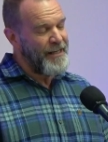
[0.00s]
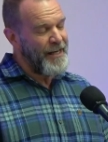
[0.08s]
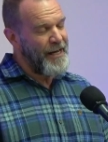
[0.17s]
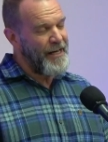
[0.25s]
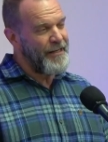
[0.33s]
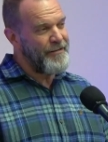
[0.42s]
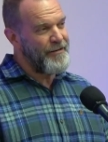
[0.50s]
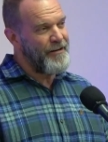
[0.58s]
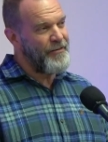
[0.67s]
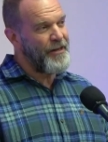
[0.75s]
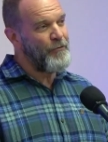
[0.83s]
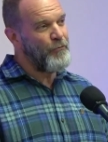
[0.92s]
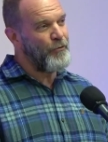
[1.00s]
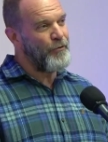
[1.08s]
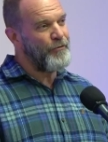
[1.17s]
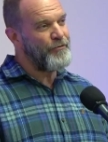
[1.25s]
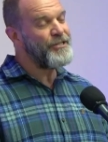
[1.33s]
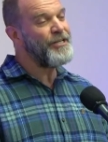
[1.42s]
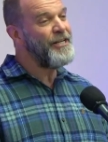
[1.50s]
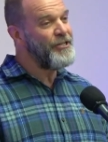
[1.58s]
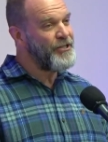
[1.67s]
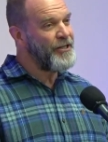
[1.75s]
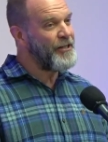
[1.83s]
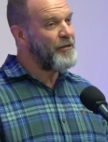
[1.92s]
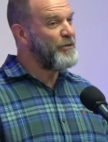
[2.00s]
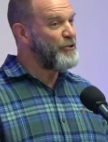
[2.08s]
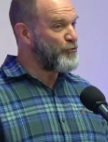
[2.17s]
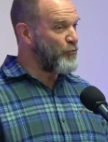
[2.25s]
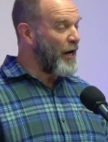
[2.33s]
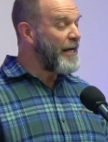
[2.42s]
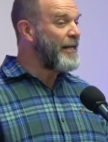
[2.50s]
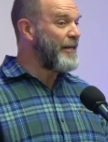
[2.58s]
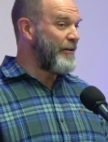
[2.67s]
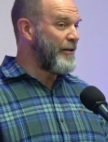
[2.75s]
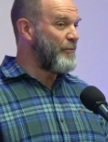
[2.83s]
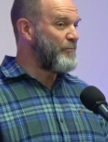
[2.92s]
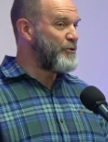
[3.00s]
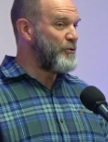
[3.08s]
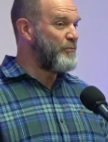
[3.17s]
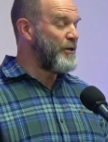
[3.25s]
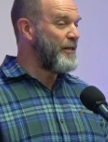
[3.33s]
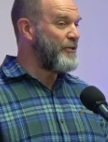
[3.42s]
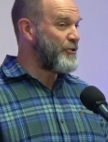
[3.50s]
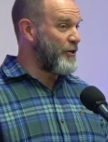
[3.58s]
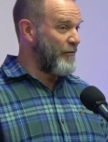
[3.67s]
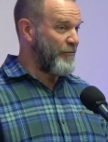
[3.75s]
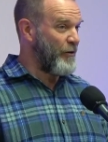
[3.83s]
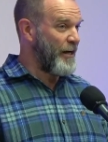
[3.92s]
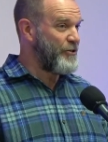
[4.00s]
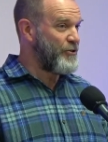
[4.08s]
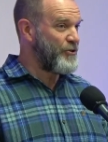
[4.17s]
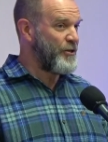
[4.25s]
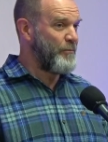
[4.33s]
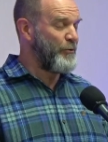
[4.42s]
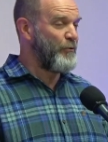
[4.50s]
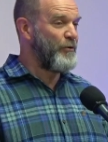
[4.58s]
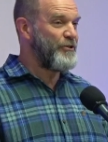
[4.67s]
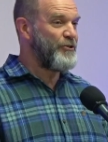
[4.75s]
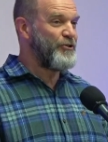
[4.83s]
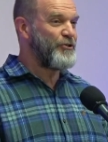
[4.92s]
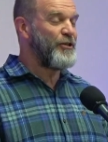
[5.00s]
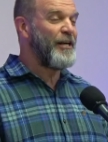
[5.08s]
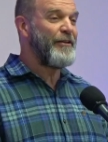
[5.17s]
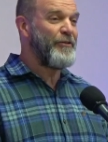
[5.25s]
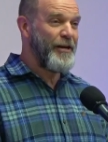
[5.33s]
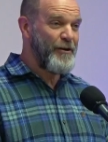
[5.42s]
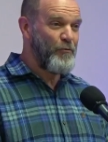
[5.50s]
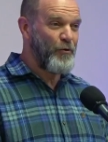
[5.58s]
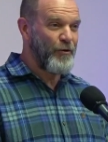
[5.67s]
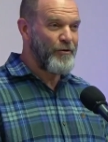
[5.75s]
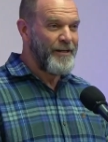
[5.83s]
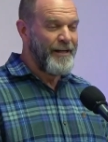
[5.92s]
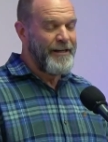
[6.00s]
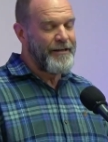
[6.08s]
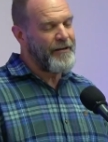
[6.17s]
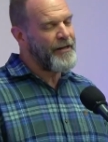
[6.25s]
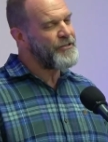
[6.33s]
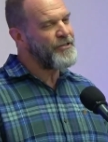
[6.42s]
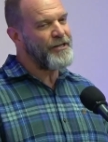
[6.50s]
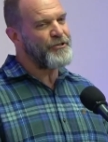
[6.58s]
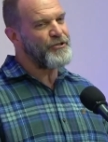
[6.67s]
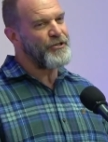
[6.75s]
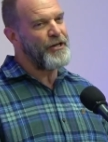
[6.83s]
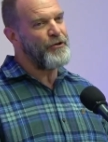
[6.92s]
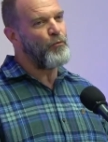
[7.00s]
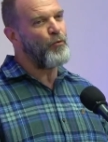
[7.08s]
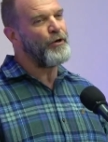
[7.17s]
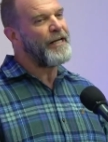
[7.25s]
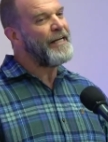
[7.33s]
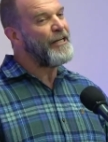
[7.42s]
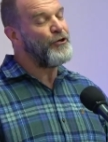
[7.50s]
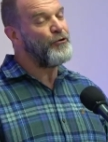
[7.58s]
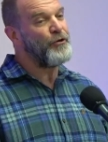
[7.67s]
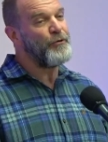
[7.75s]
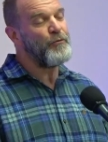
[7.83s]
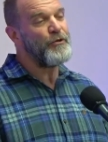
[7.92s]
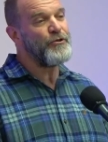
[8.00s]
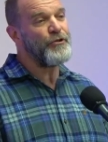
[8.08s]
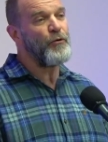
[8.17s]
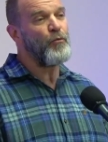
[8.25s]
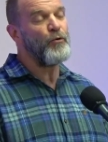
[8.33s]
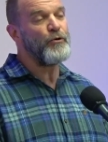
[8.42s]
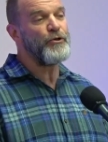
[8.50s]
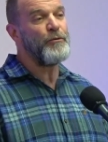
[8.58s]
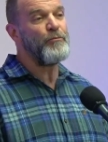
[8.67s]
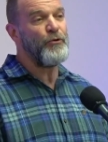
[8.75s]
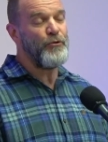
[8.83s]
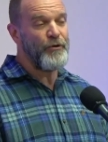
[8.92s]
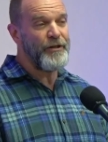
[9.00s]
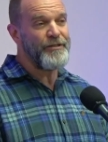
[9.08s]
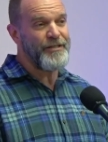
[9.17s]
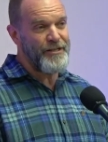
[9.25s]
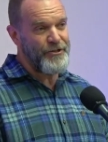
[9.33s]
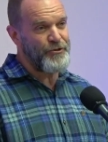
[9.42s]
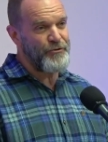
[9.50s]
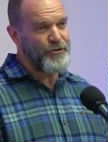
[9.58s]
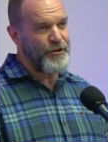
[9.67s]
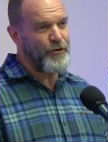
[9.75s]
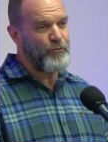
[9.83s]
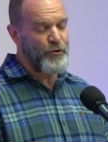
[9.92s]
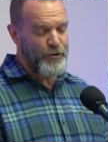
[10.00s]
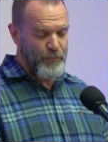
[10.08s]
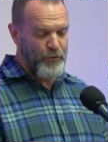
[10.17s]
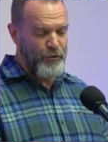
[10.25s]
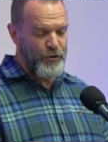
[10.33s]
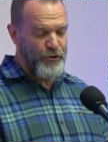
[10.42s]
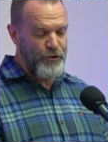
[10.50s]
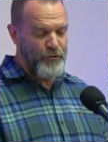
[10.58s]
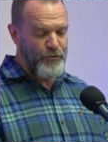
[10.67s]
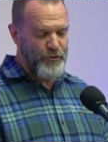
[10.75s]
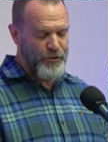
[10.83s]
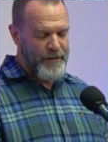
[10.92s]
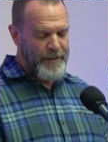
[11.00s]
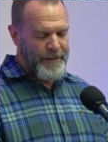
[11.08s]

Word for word: And uh, they were teaching them and training them to be self righteous hypocrites just like they were. Now, that's not to say there weren't any good ones. There were some good teachers and there were some good Jews,